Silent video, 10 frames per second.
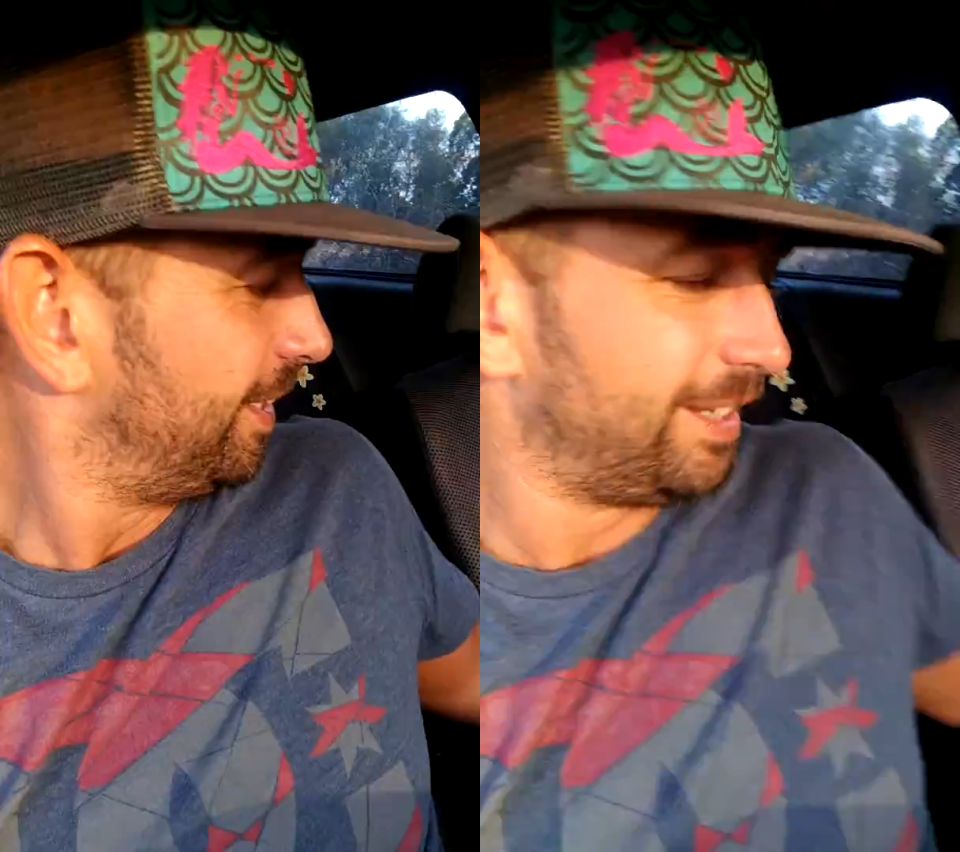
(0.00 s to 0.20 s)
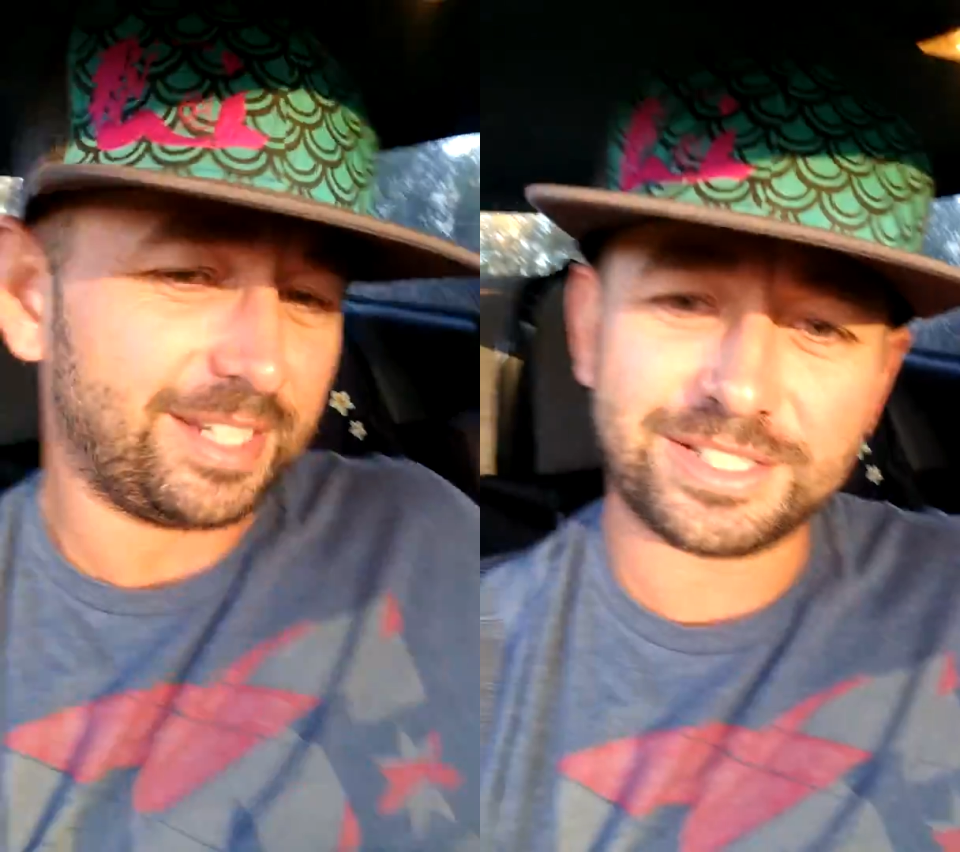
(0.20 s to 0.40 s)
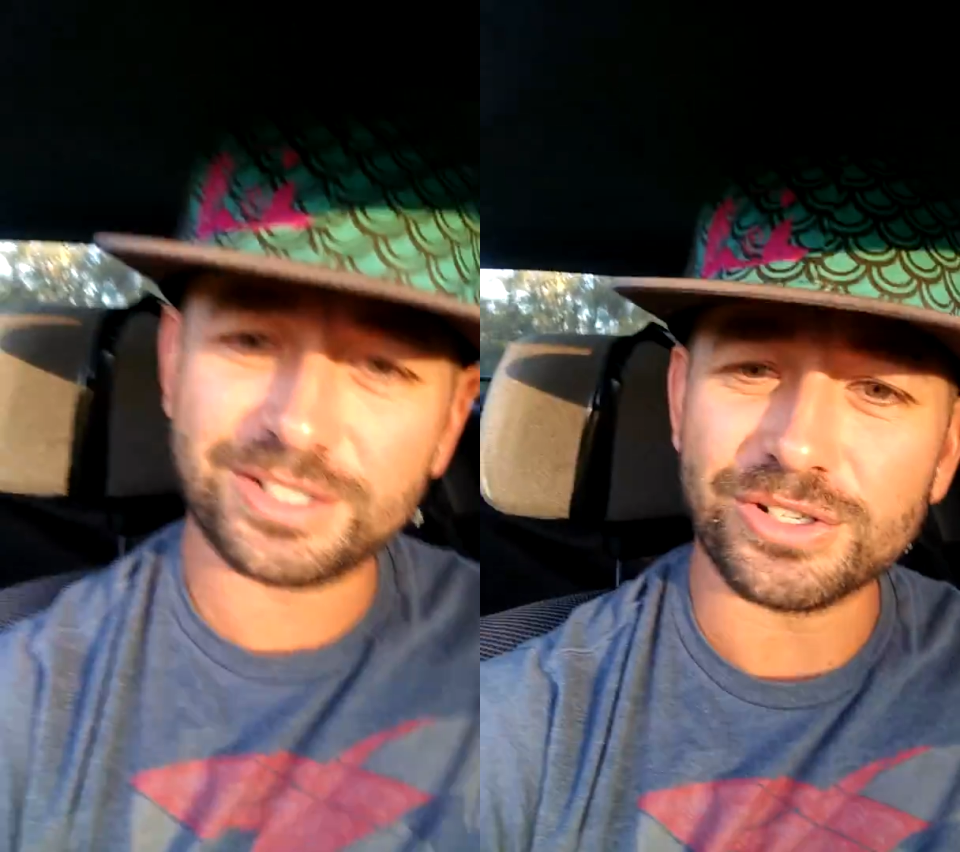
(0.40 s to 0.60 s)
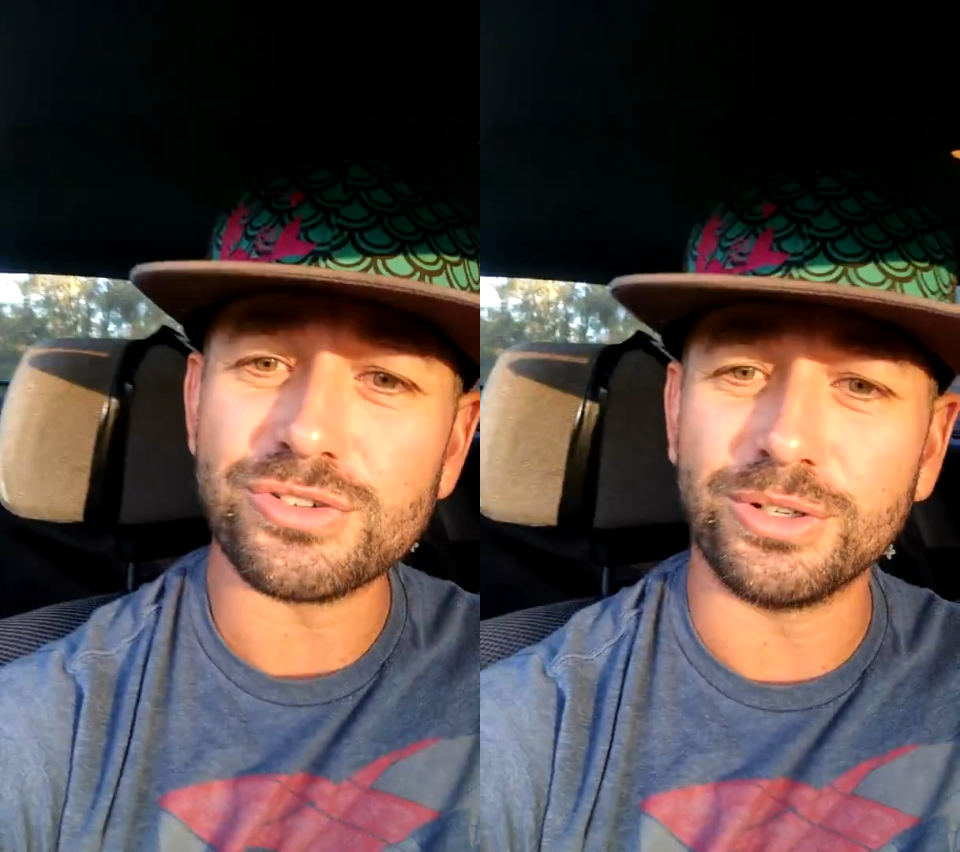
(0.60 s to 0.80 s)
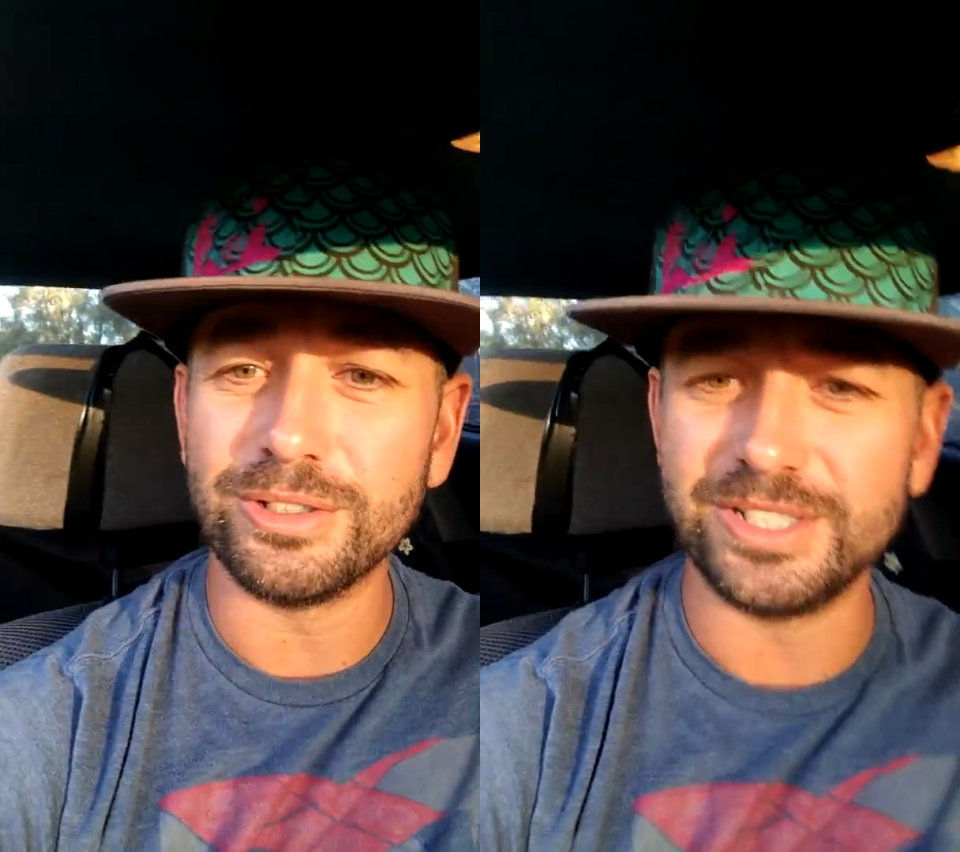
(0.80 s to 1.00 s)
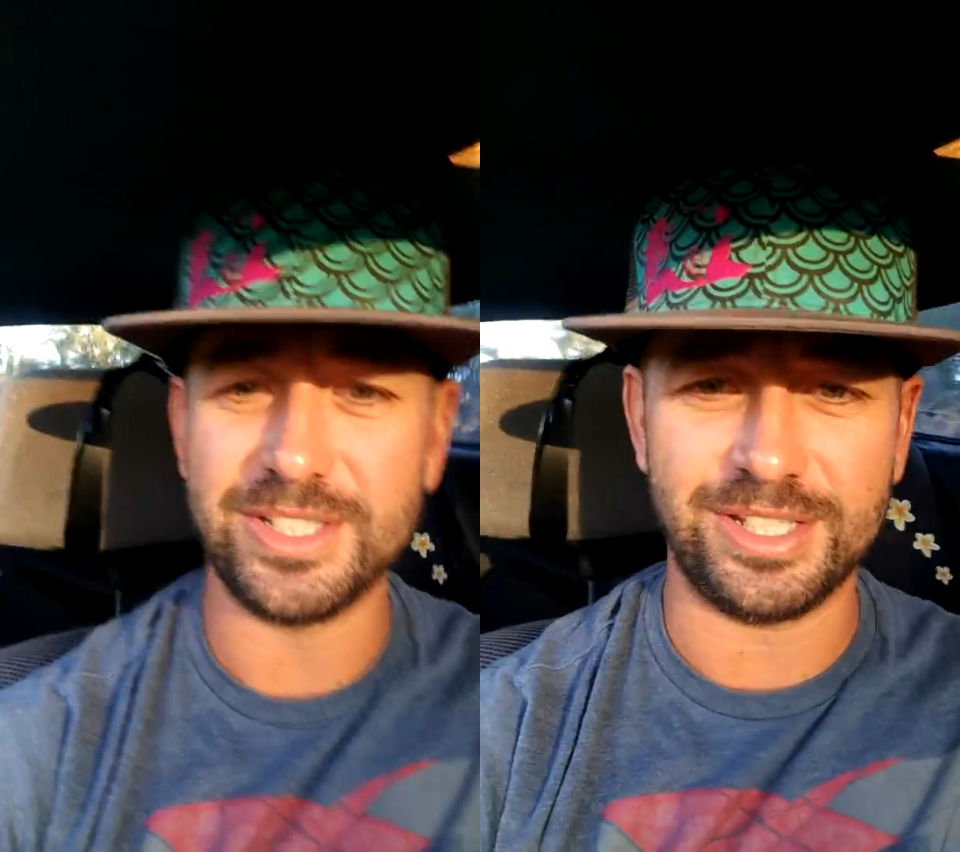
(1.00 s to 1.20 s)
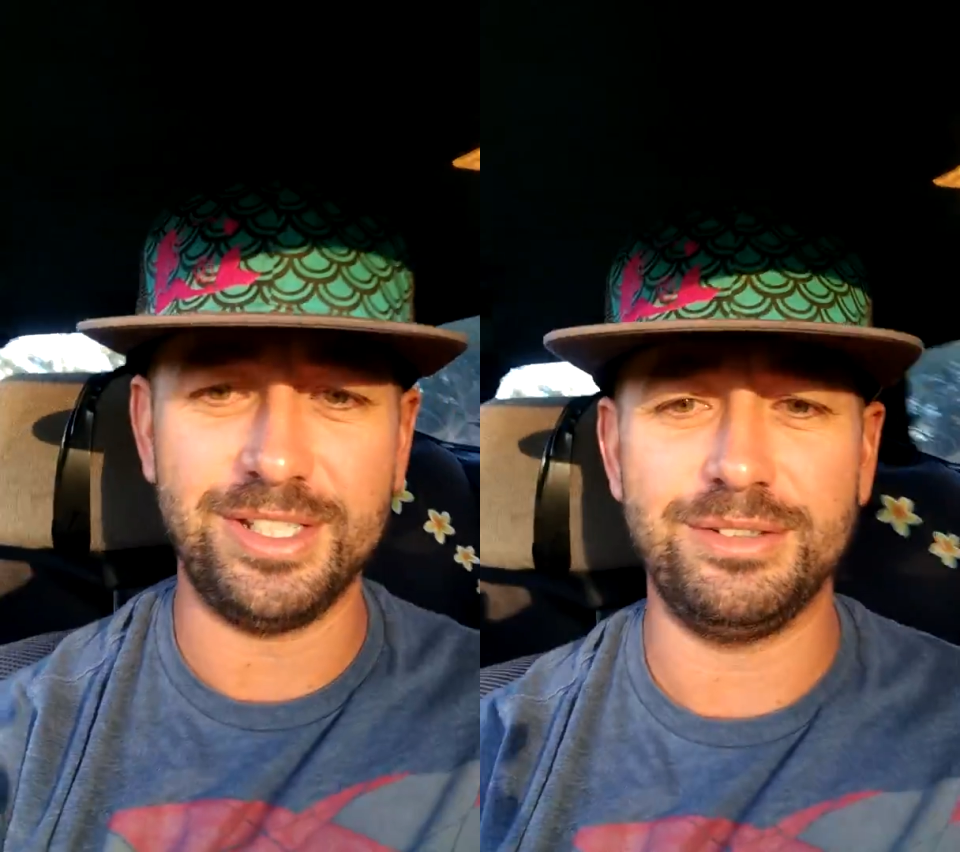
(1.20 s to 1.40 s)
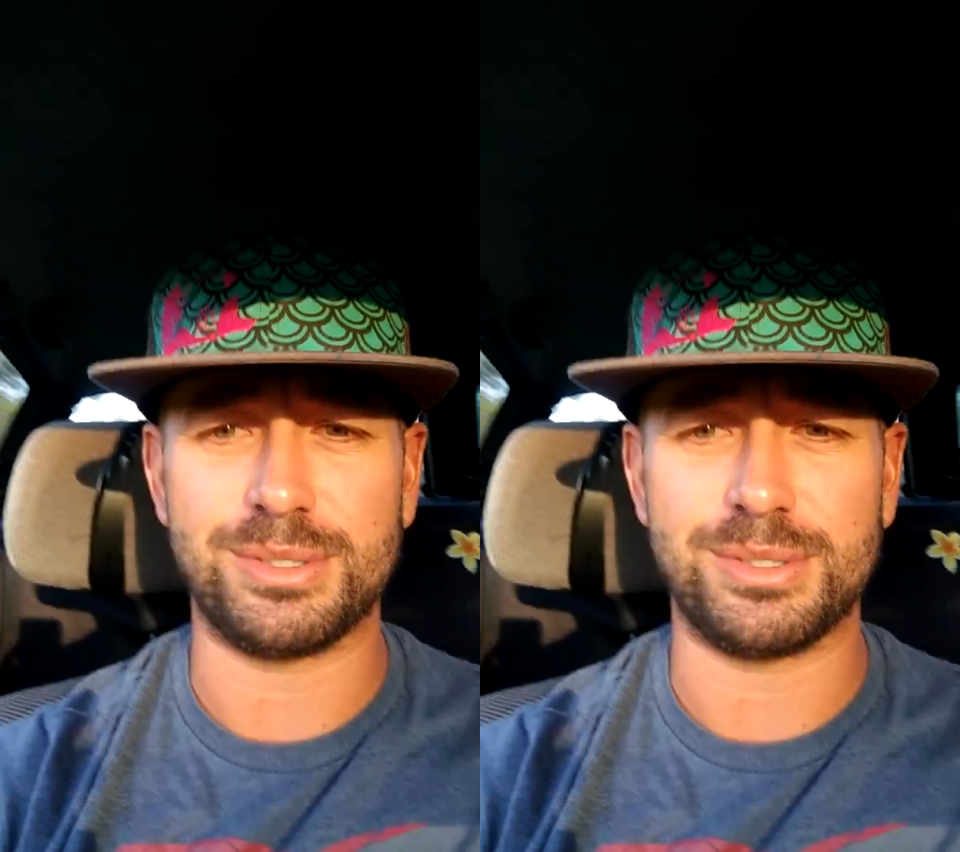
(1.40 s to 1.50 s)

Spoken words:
next controller into here,